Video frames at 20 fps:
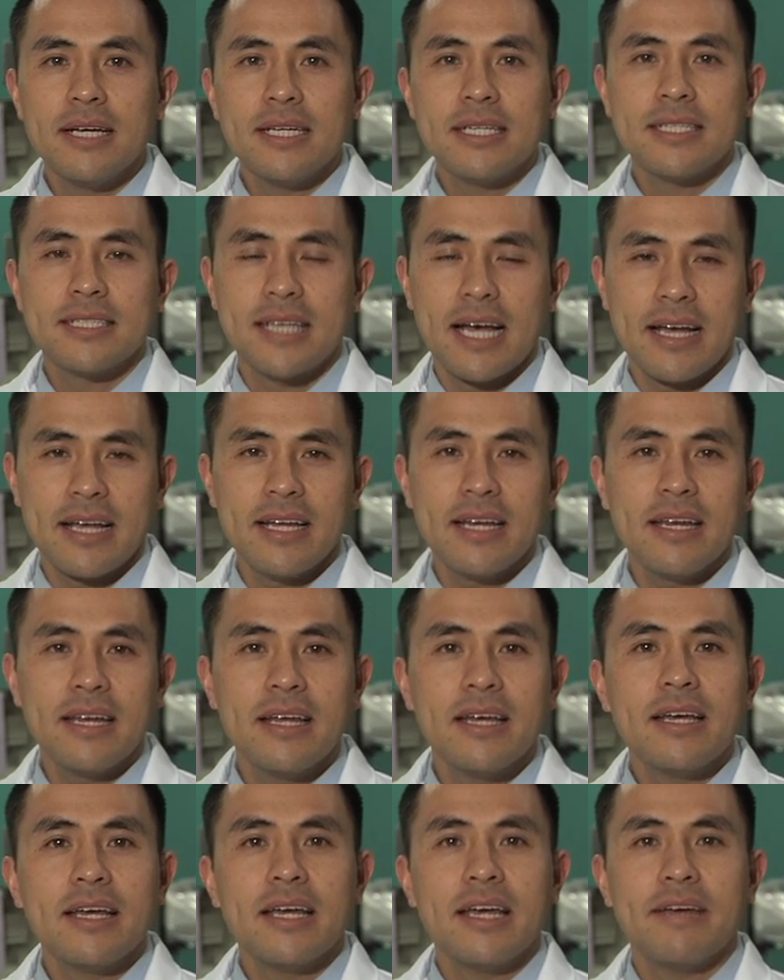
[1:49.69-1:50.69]
Second,
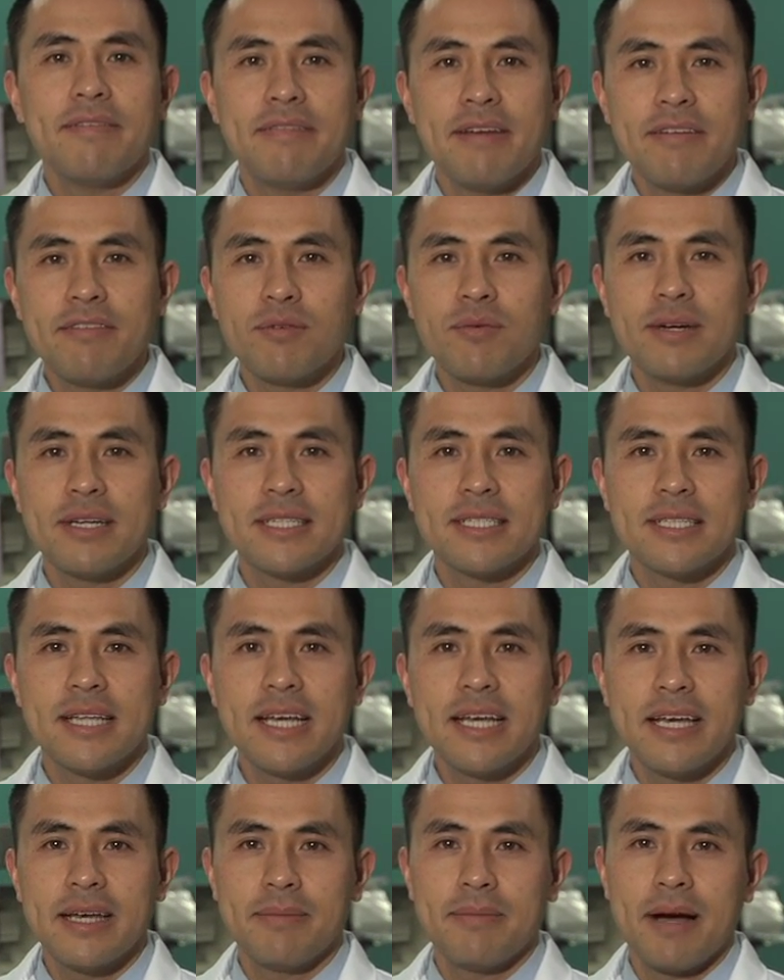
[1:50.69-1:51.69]
if everyone is
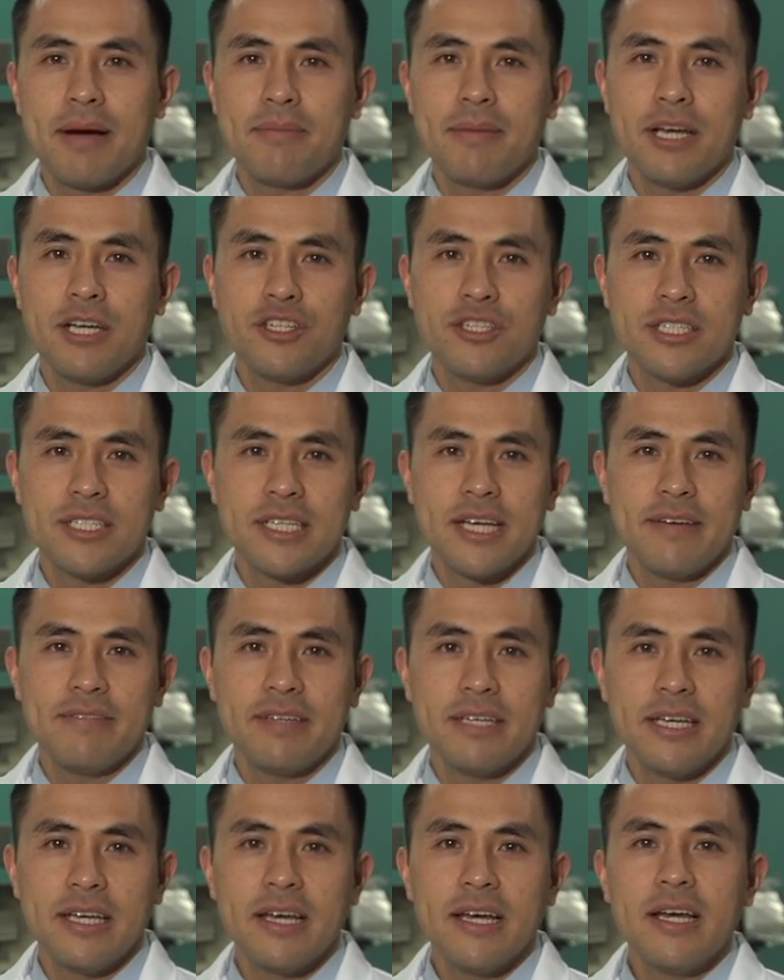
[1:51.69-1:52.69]
thinking about patient
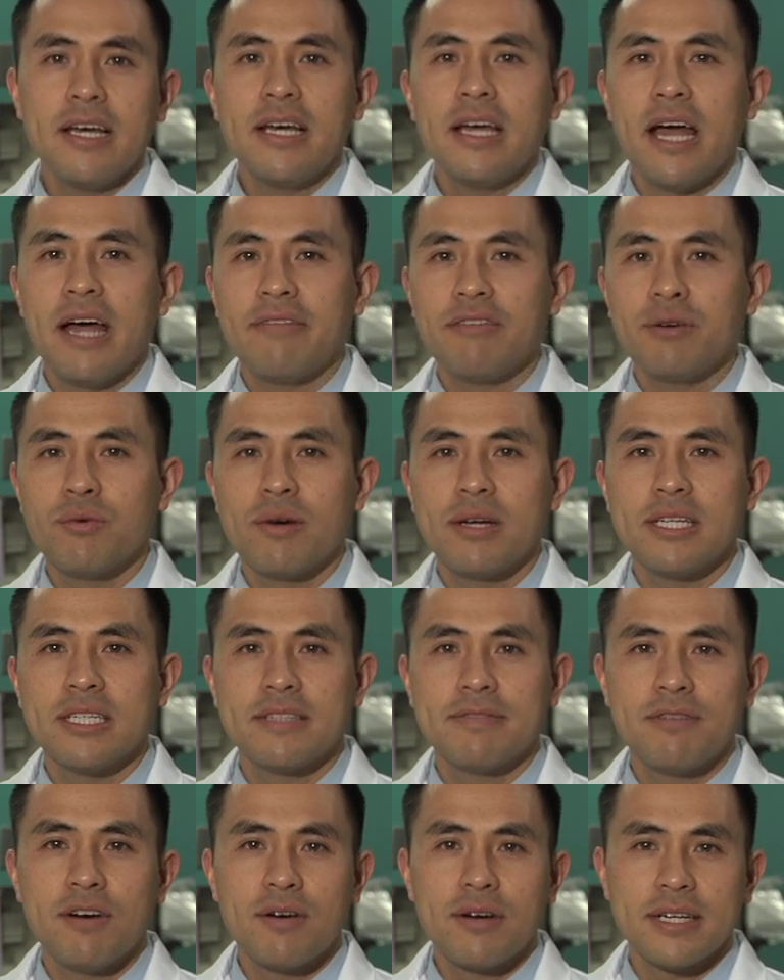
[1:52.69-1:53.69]
safety, everyone
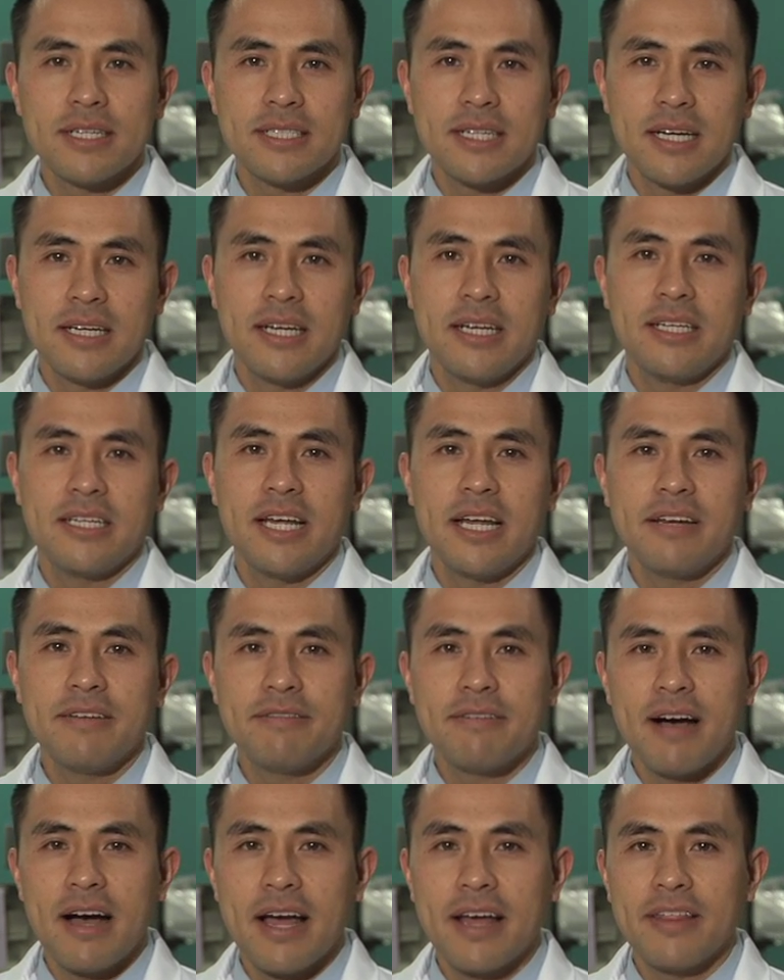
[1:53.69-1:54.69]
is focused on
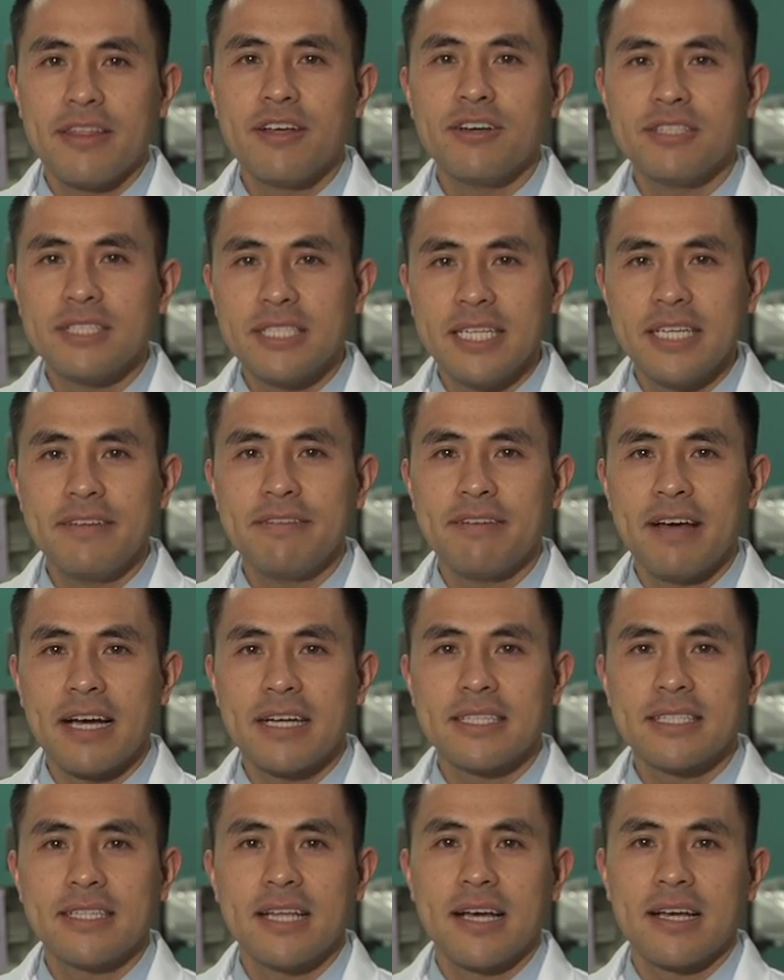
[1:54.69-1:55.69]
identifying those
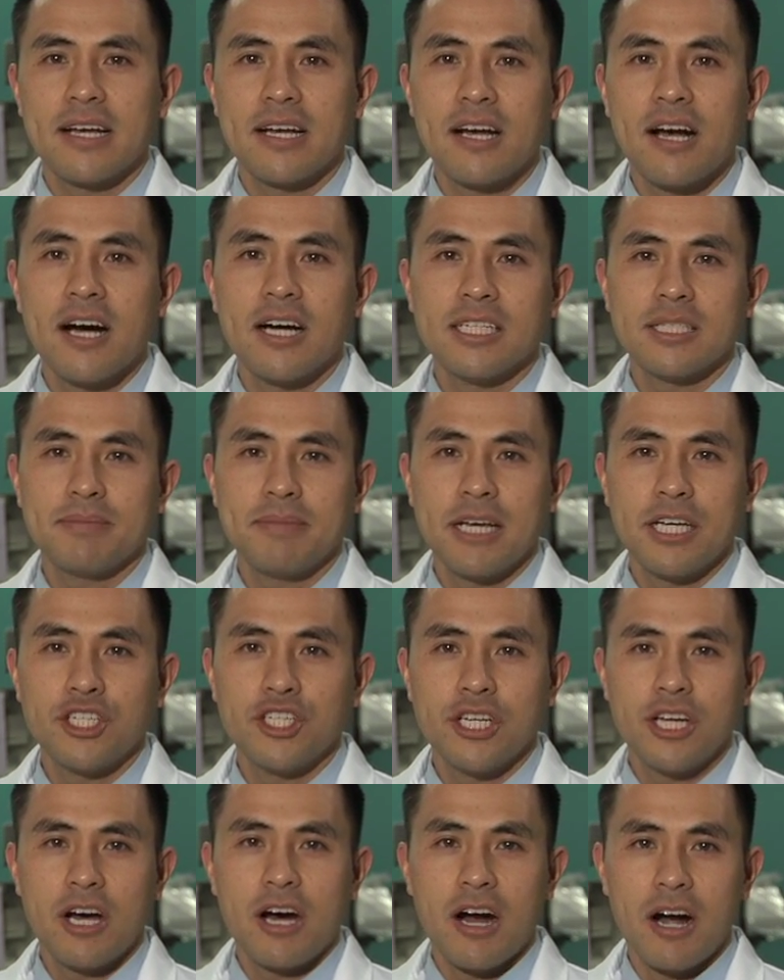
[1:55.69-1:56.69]
defects that could cause
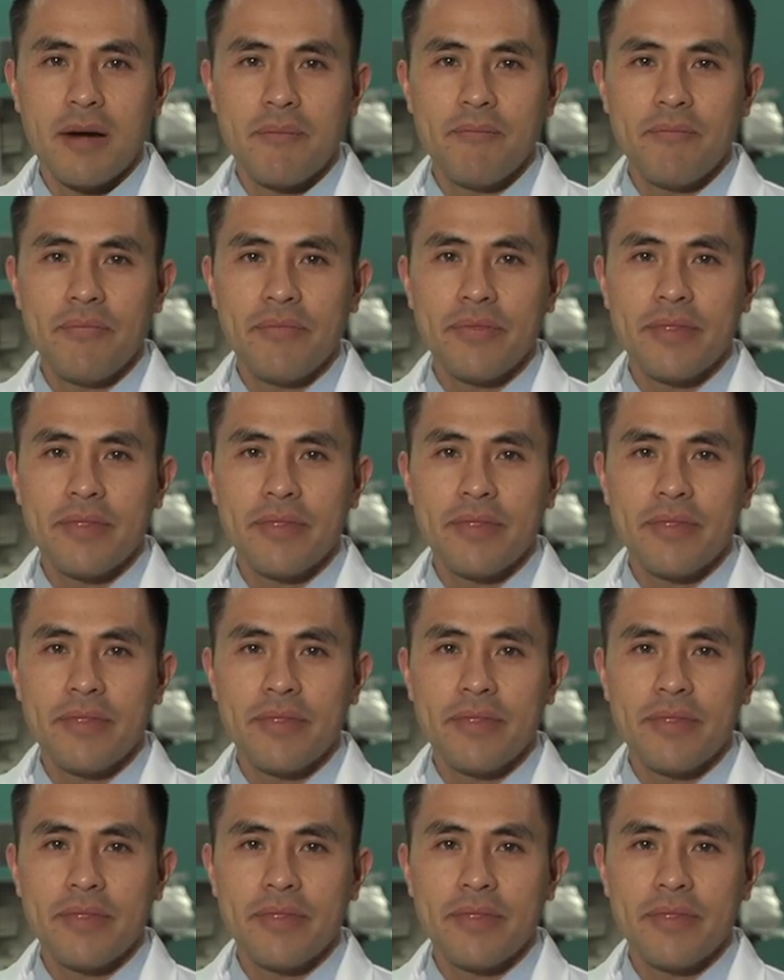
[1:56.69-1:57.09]
patient harm.